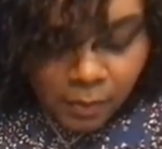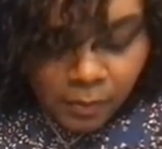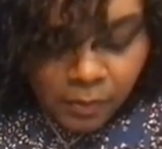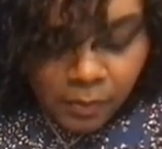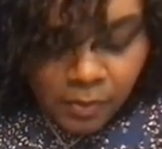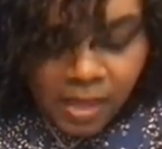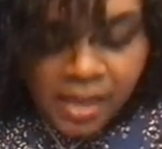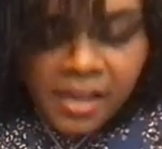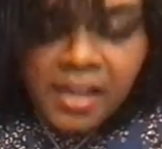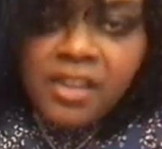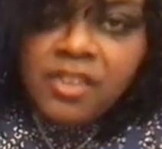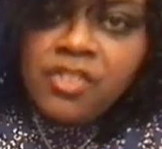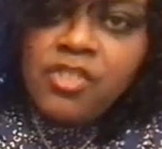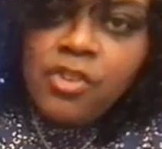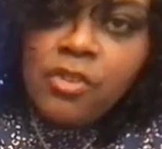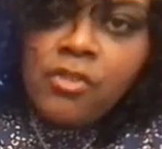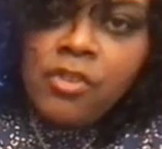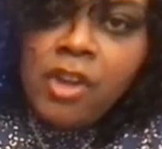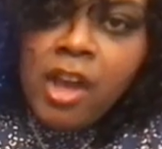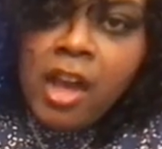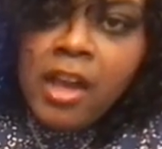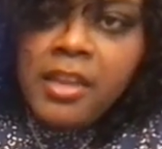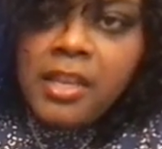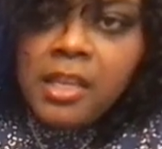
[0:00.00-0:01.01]
That is, you're
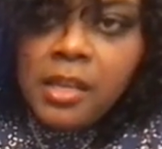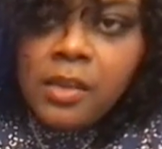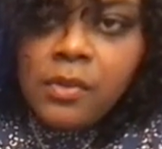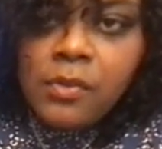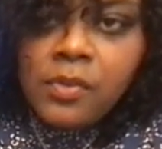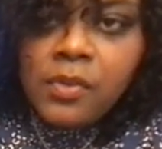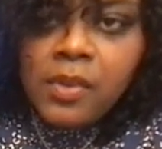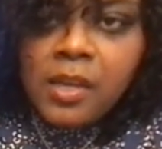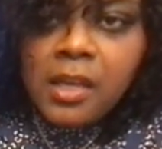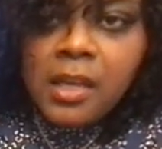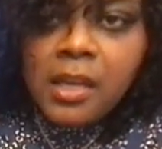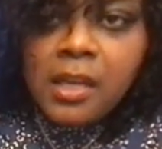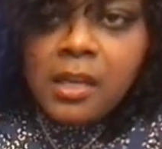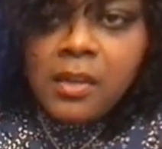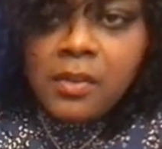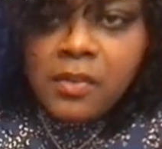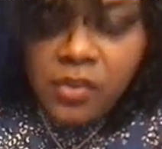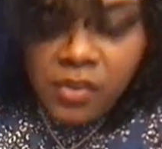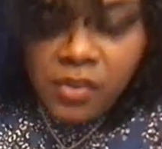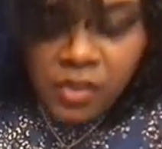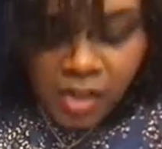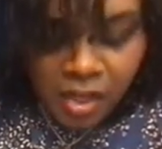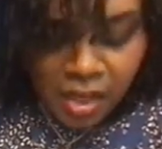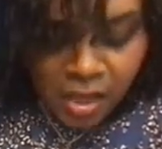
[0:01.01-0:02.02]
not using
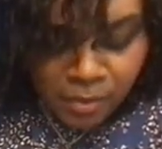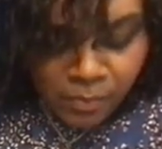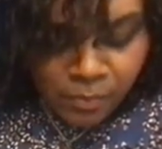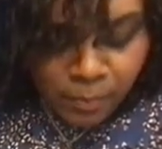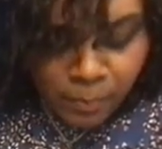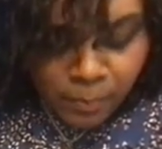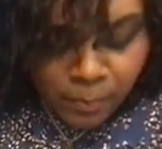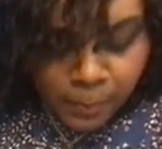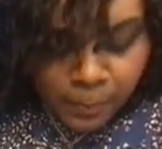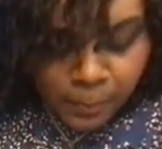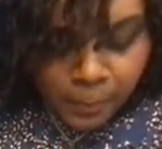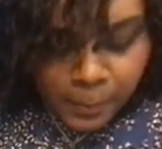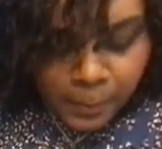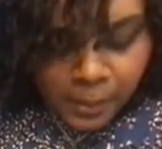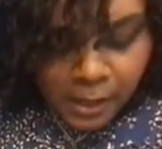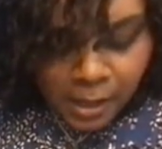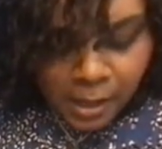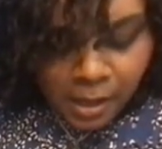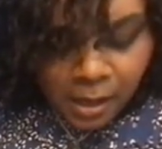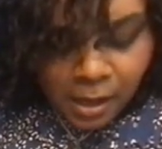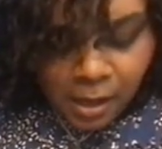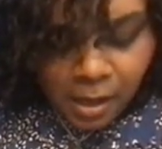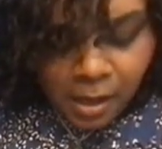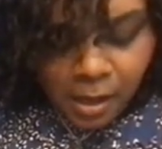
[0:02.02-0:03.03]
steam.
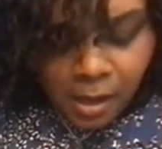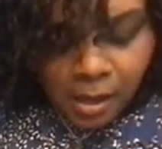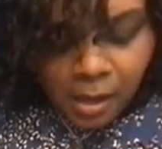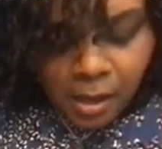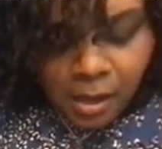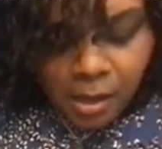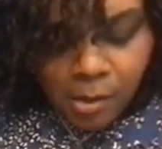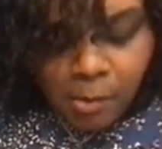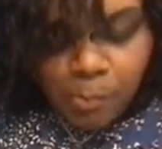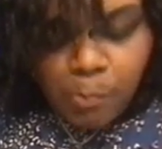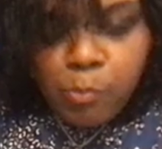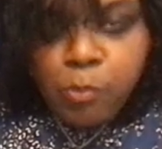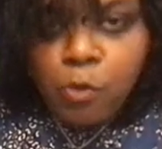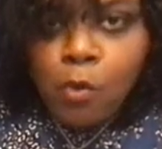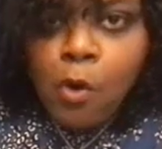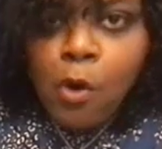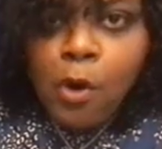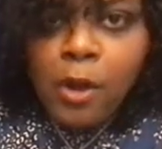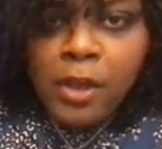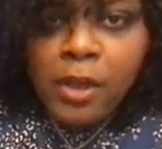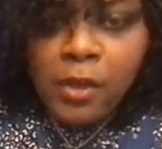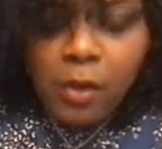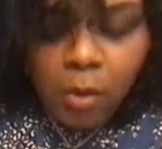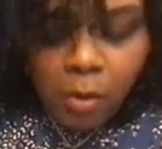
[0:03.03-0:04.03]

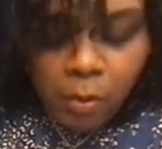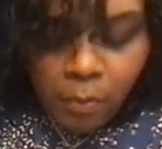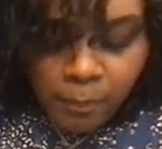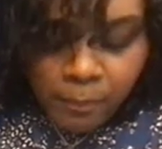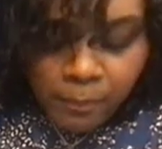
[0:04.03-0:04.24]
Broil,